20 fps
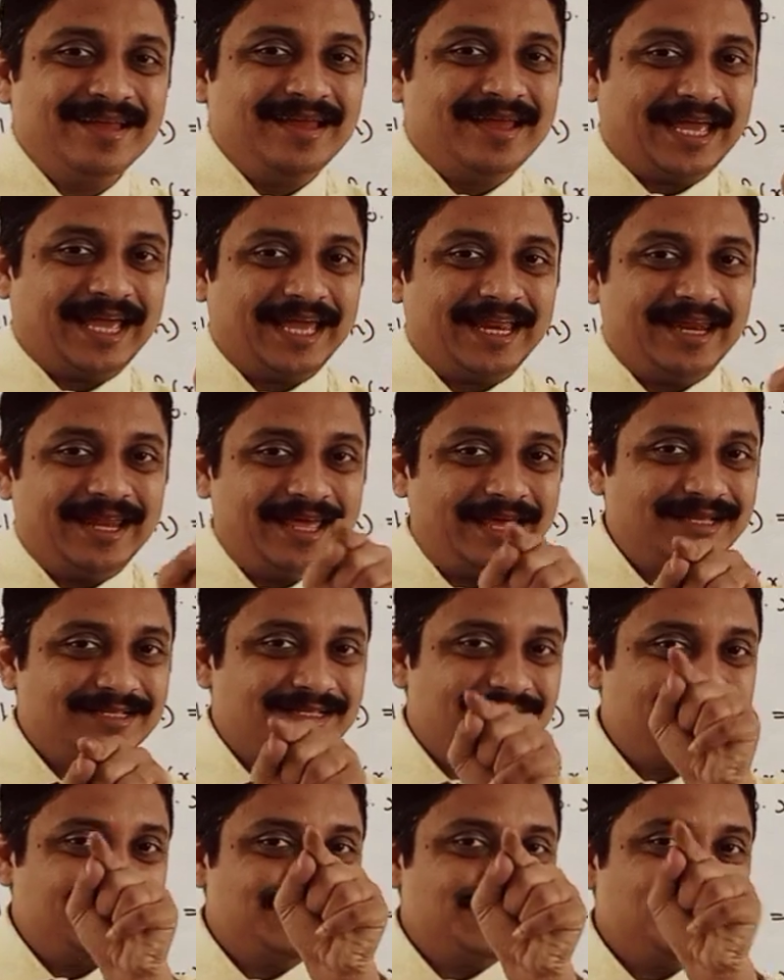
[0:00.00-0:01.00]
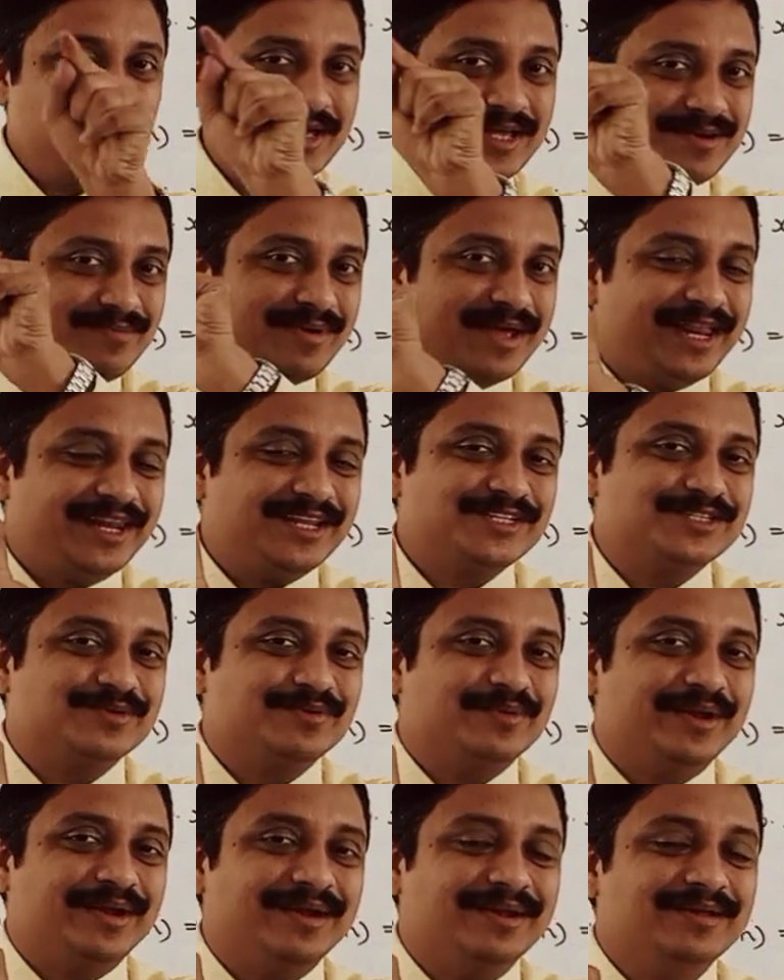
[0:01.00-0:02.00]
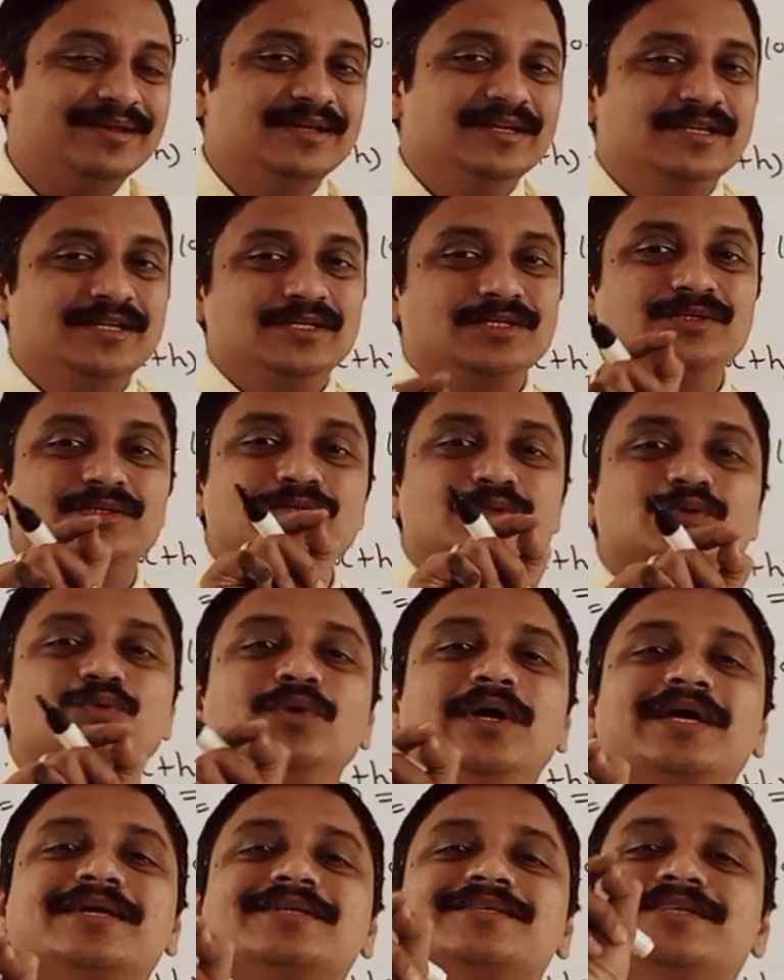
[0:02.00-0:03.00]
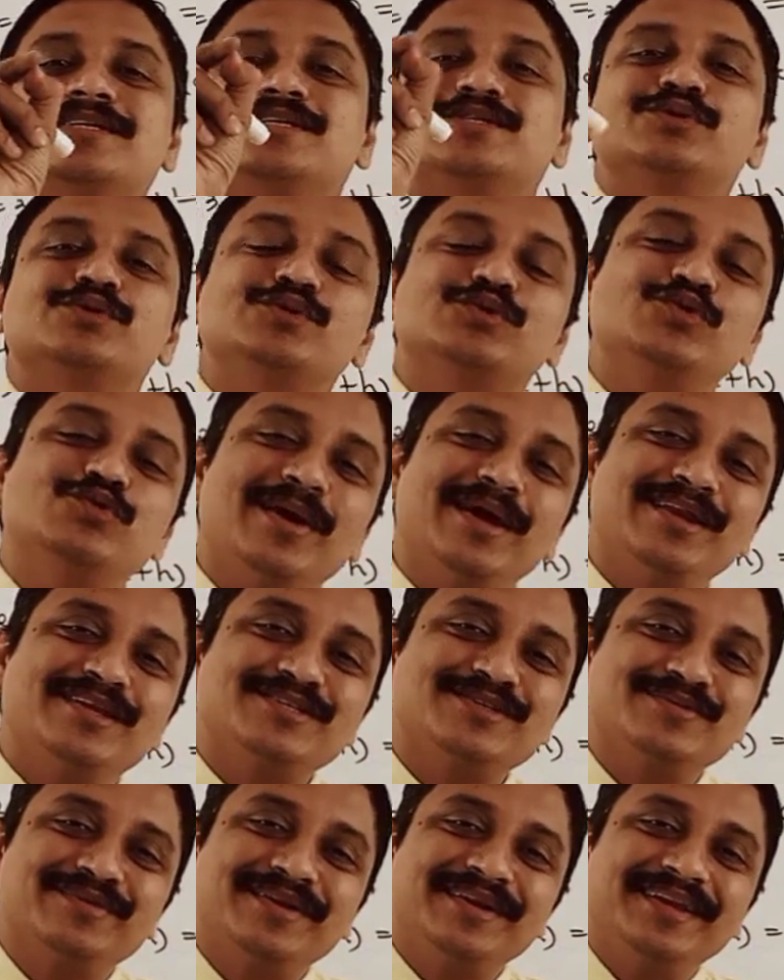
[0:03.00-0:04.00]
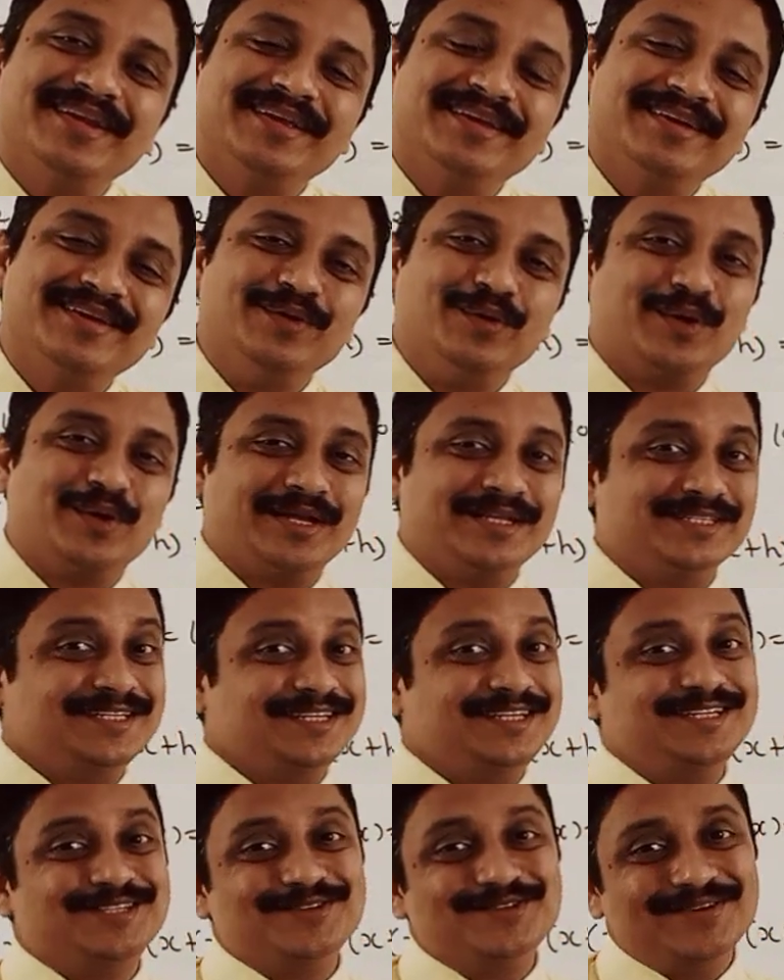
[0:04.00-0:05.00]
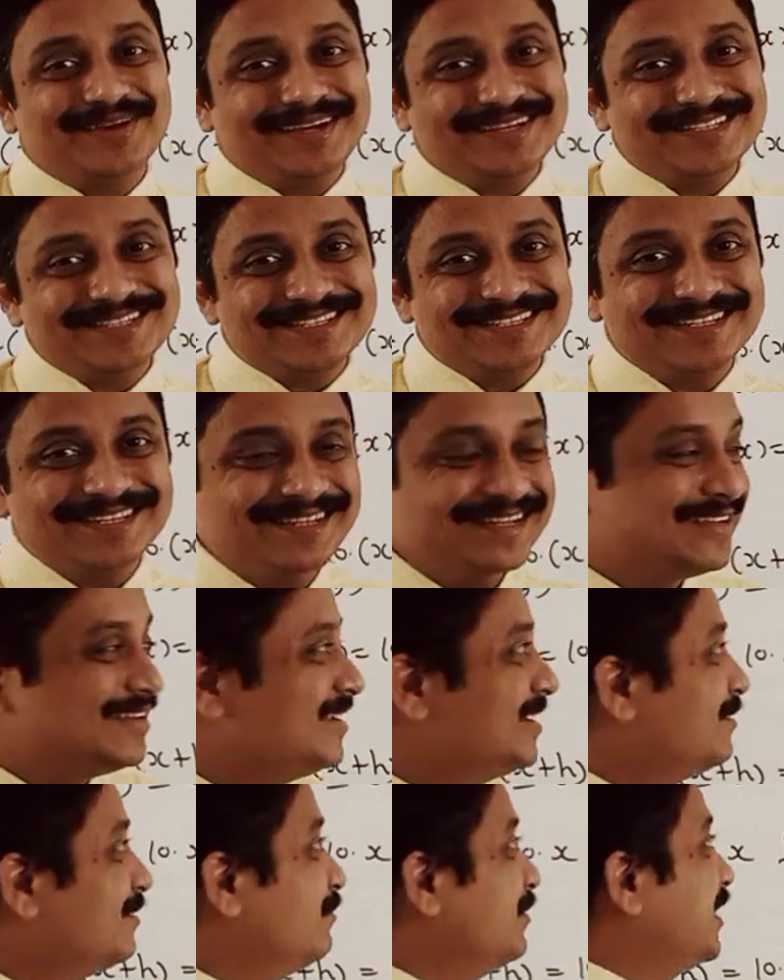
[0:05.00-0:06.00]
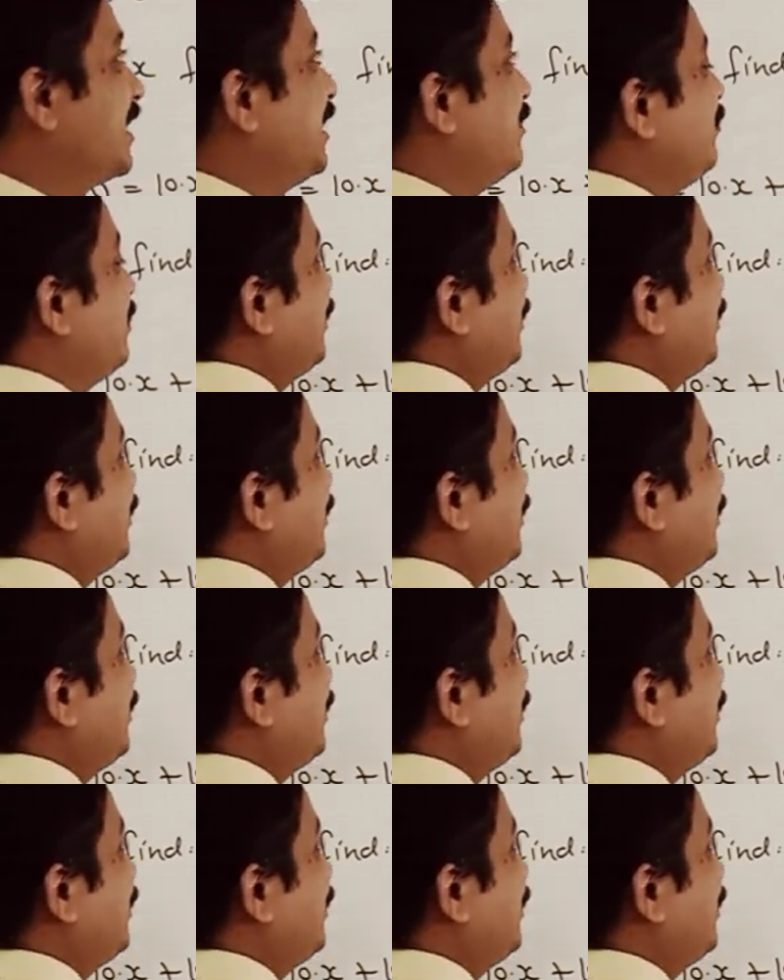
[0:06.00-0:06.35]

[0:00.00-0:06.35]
and x raised to n minus 1. So 2x raised to 2 minus 1. Your answer is 2x. But I will